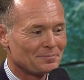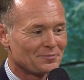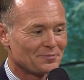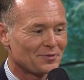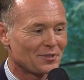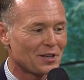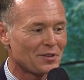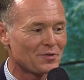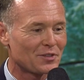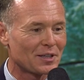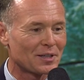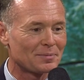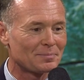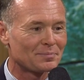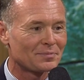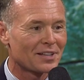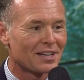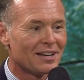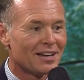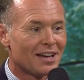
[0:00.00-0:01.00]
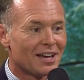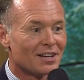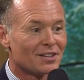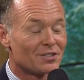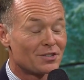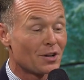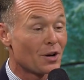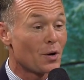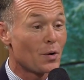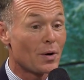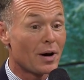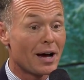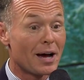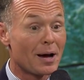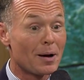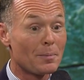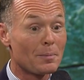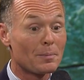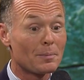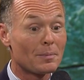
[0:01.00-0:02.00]
Very fun. So,
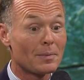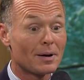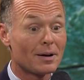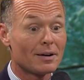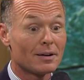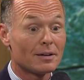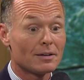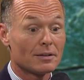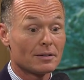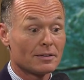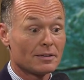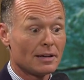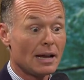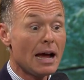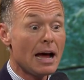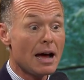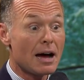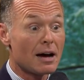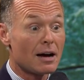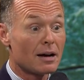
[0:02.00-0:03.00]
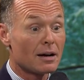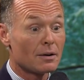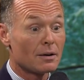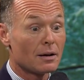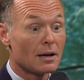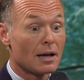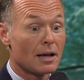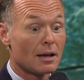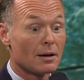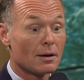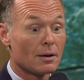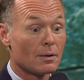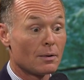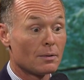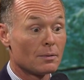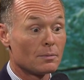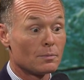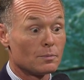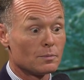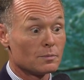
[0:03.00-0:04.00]
um, yeah, uh,
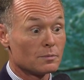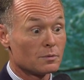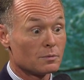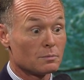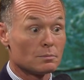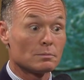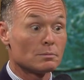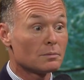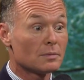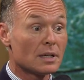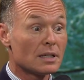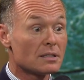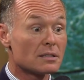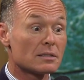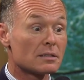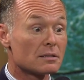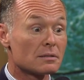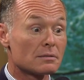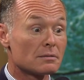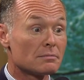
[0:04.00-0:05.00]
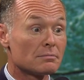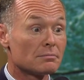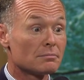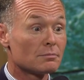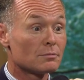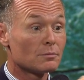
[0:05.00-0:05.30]
uh, let's let's